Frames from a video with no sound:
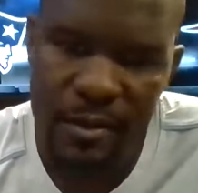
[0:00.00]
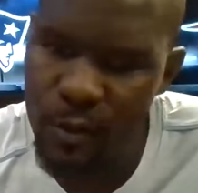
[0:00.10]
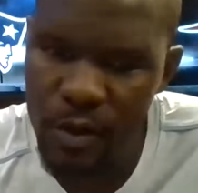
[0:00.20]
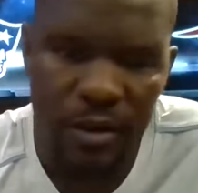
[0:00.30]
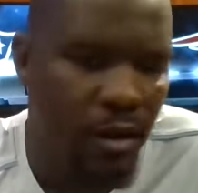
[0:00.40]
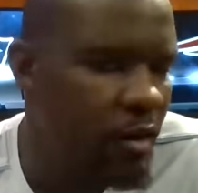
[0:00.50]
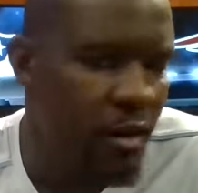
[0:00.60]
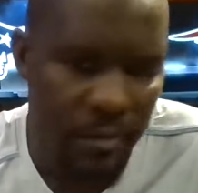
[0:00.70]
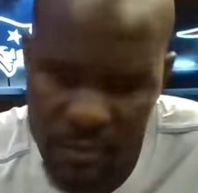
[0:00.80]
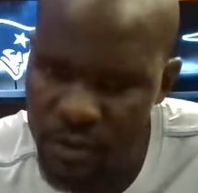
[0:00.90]
Work
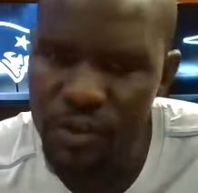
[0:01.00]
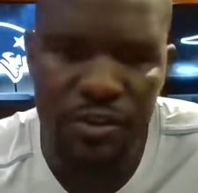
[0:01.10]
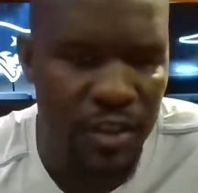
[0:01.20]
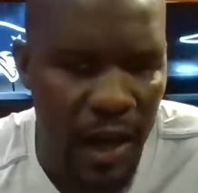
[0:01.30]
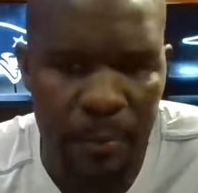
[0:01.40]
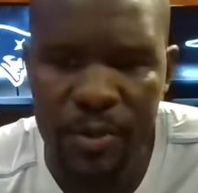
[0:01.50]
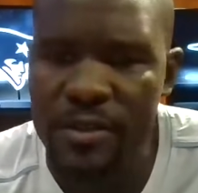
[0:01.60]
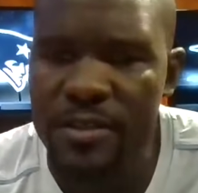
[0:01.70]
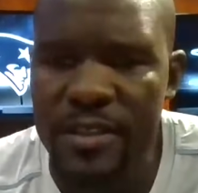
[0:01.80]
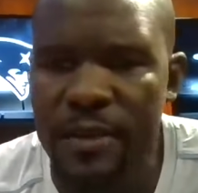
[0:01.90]
hard, do your job, put
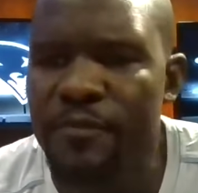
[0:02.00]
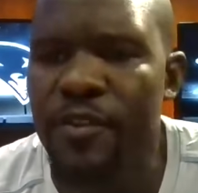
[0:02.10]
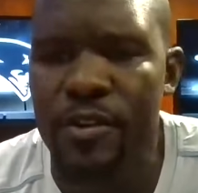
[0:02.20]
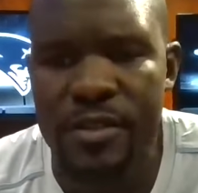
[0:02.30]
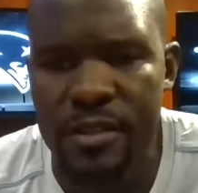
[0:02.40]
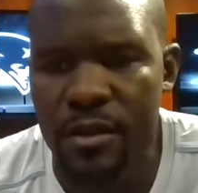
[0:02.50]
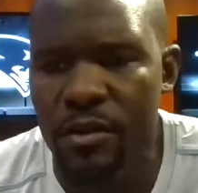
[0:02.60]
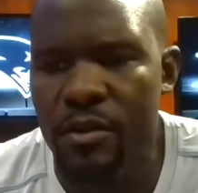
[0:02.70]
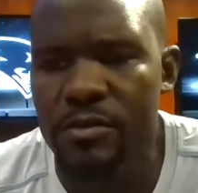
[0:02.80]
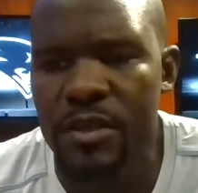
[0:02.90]
the team first.
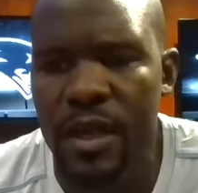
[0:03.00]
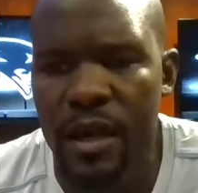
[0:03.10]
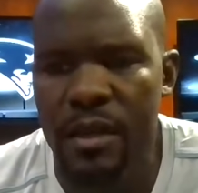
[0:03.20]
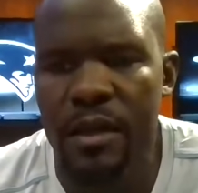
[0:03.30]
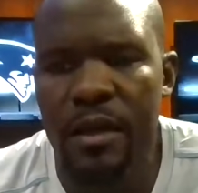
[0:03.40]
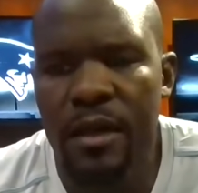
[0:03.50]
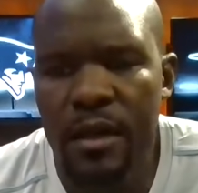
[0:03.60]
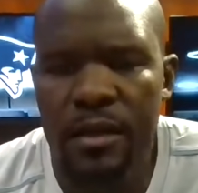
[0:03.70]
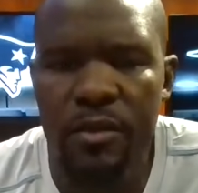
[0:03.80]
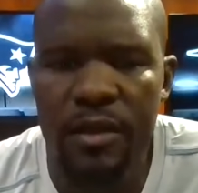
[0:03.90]
Those are kind of,
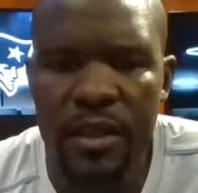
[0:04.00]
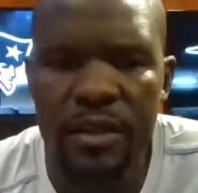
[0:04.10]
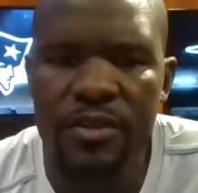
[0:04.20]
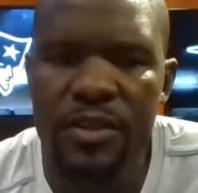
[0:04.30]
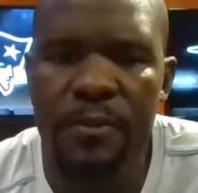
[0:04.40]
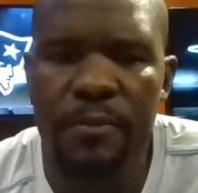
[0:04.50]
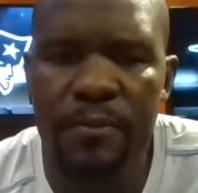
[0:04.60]
the leadership.